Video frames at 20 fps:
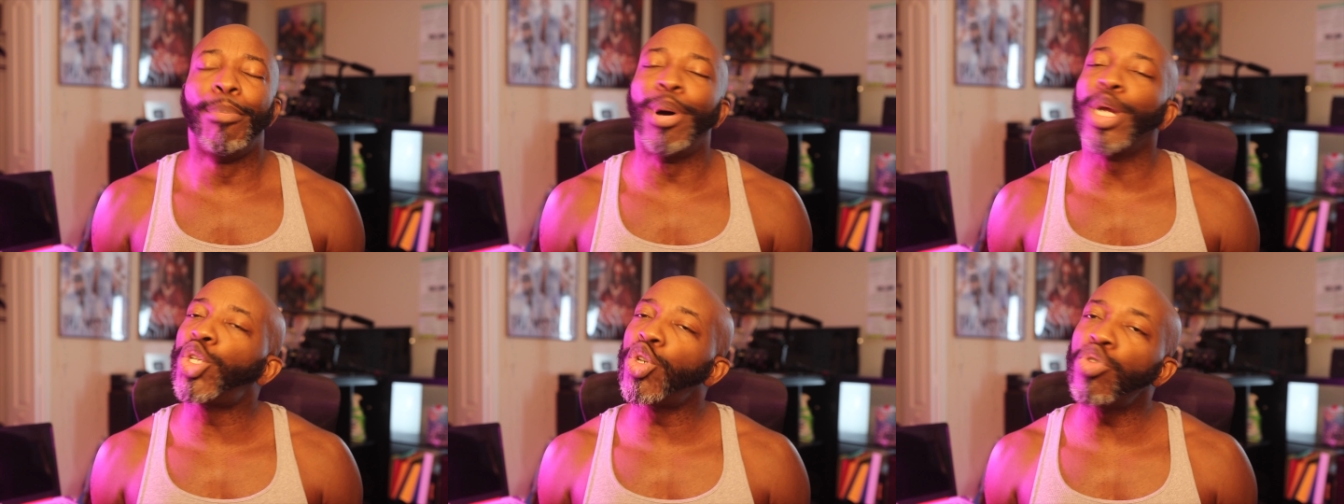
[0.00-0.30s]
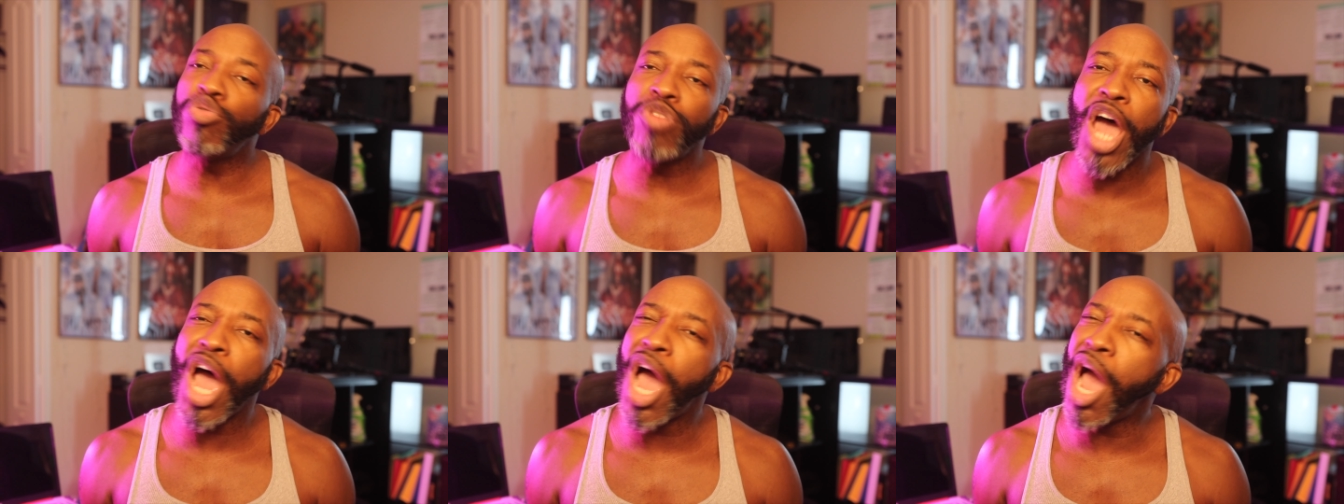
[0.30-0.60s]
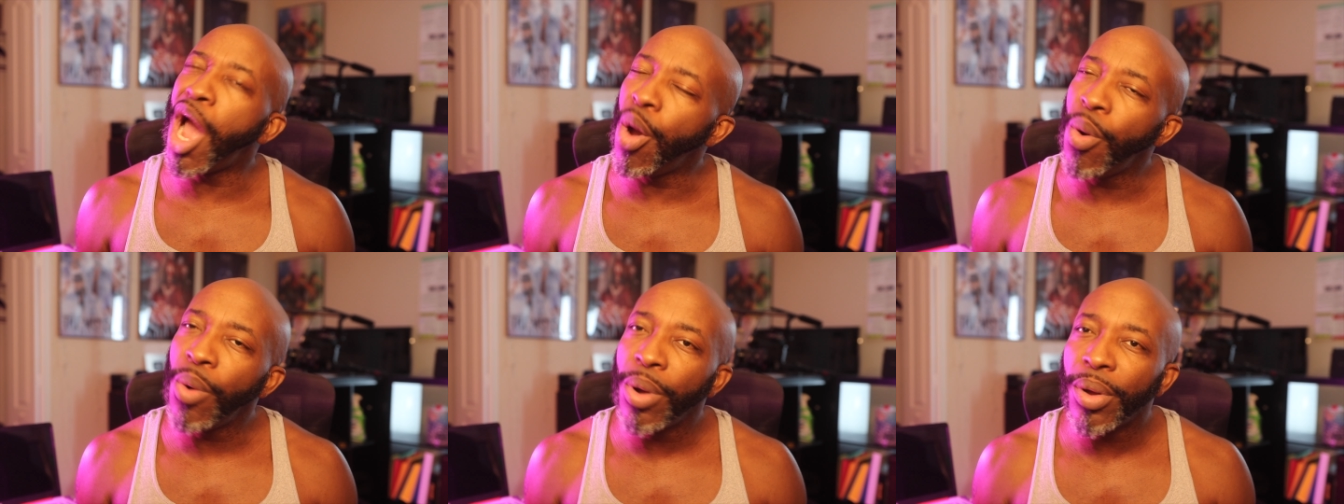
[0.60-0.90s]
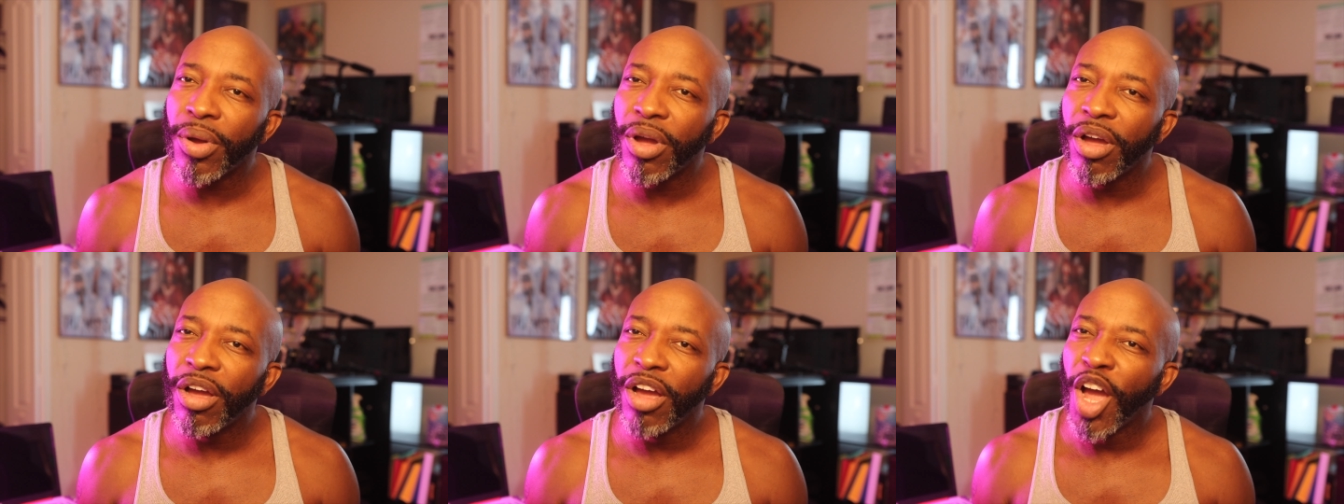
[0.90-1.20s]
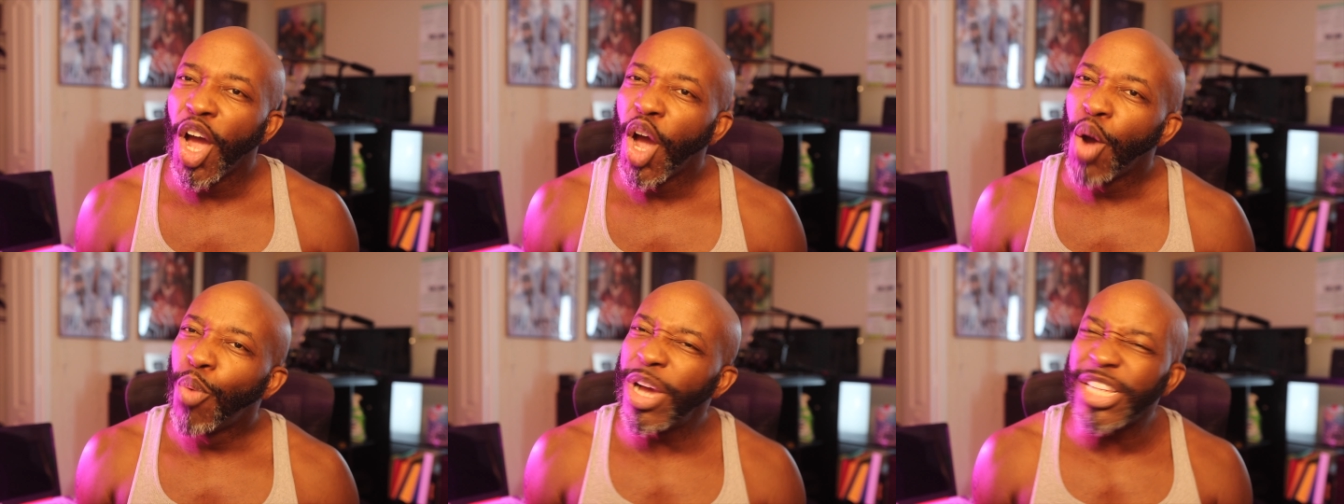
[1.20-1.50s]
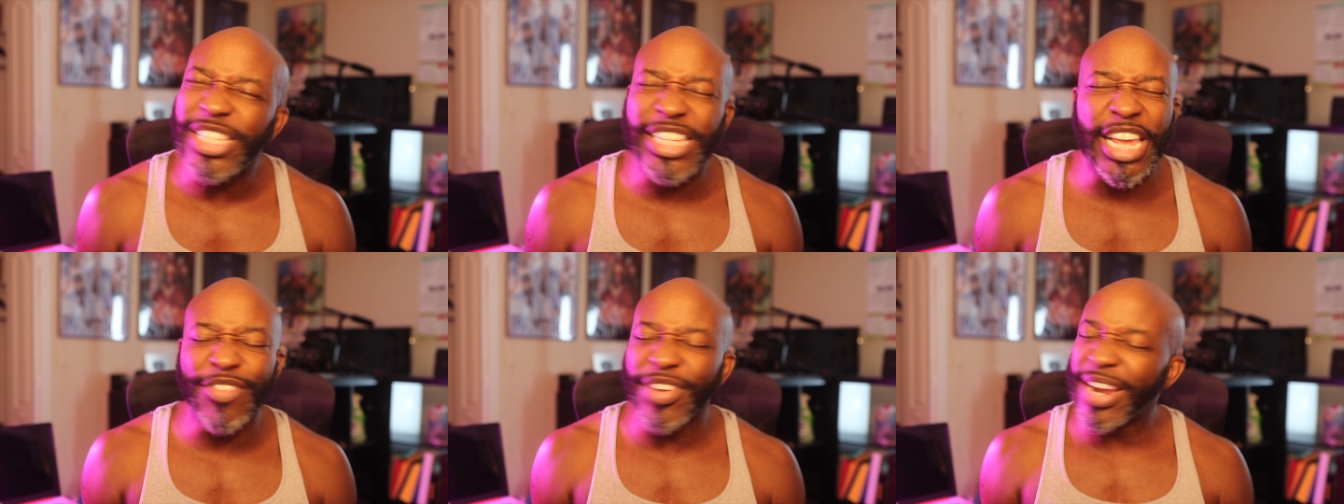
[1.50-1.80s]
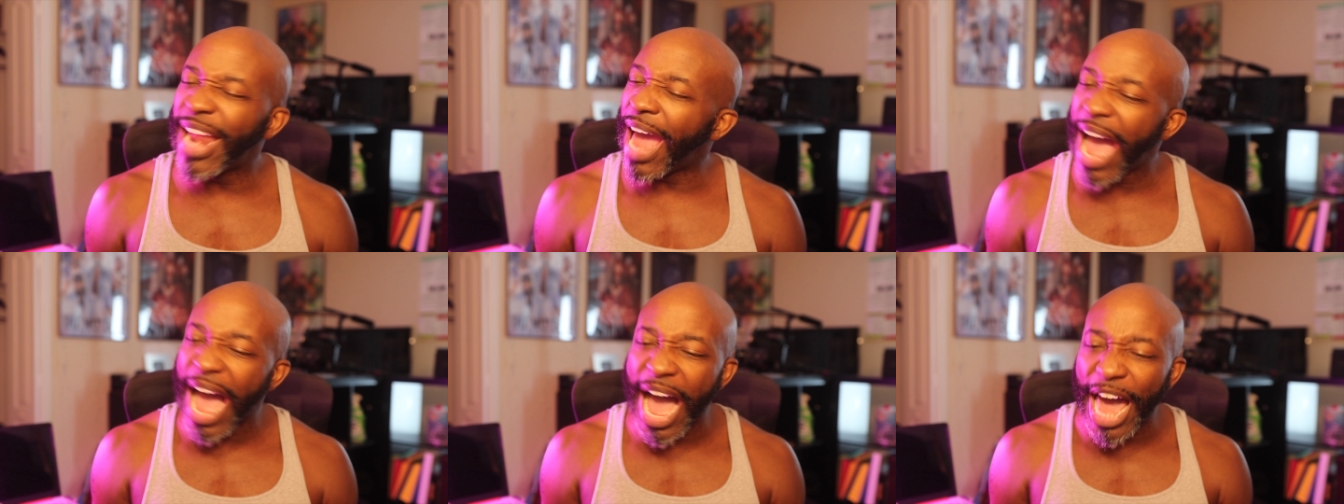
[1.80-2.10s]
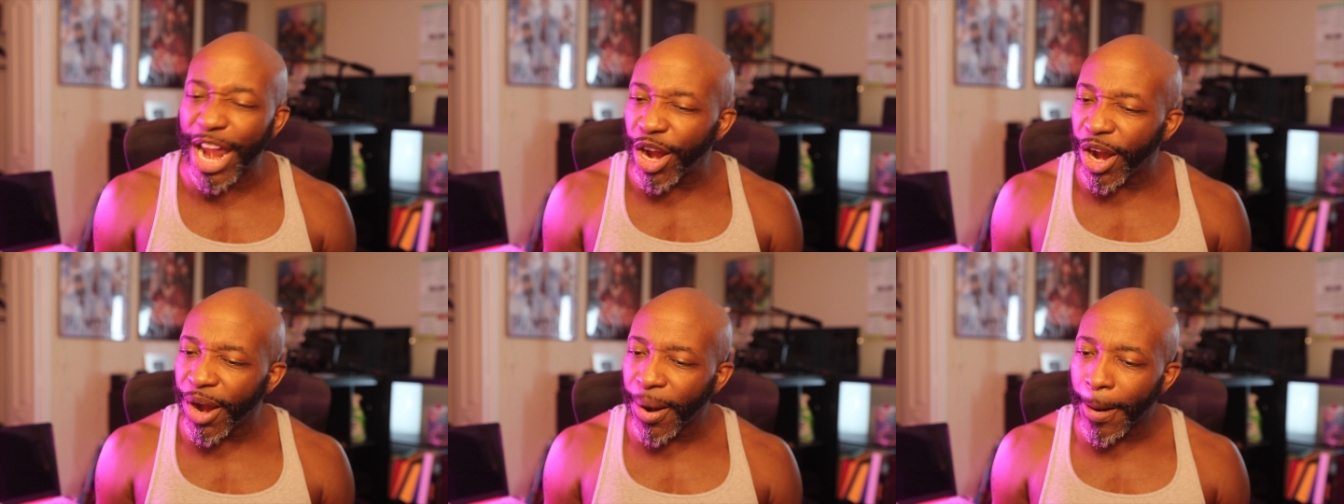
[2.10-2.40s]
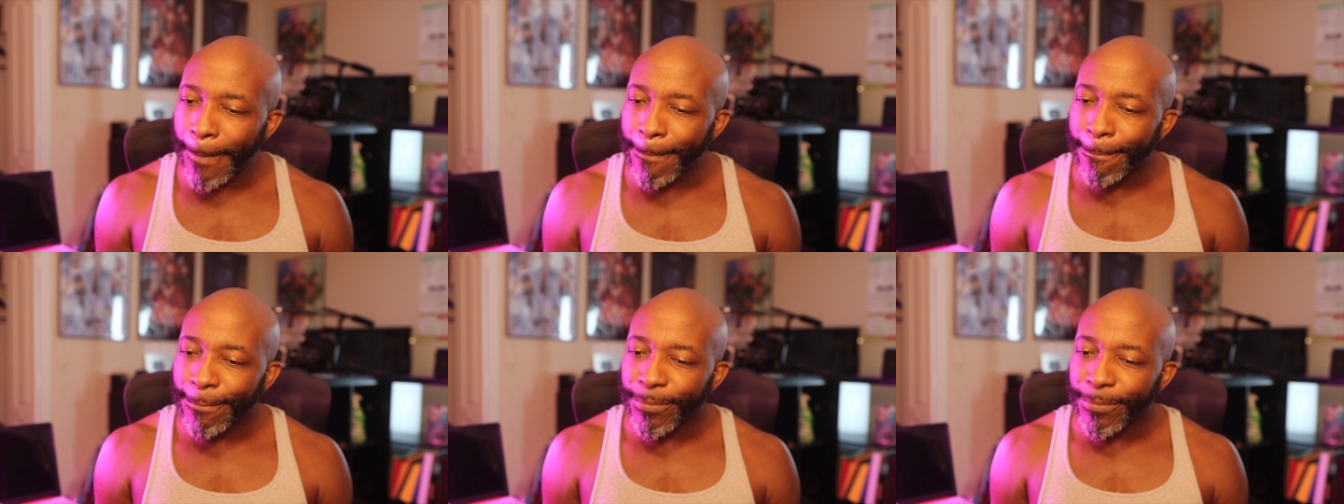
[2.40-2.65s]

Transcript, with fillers: But you know what's even hotter?